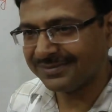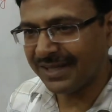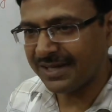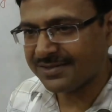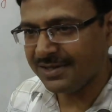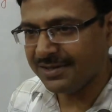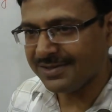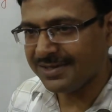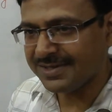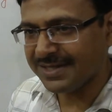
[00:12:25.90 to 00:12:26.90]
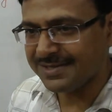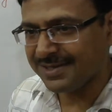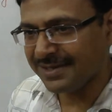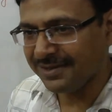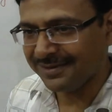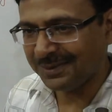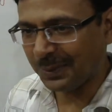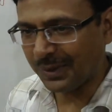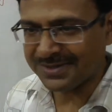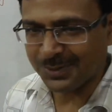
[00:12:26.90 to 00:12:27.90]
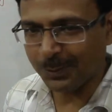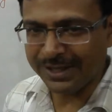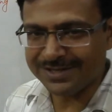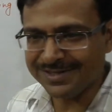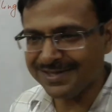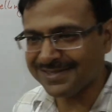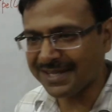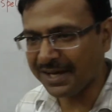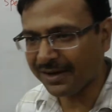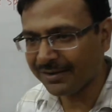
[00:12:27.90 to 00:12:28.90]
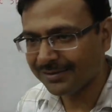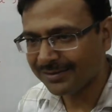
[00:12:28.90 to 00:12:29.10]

Yeah, C, C, C, C. Okay, so many C's there.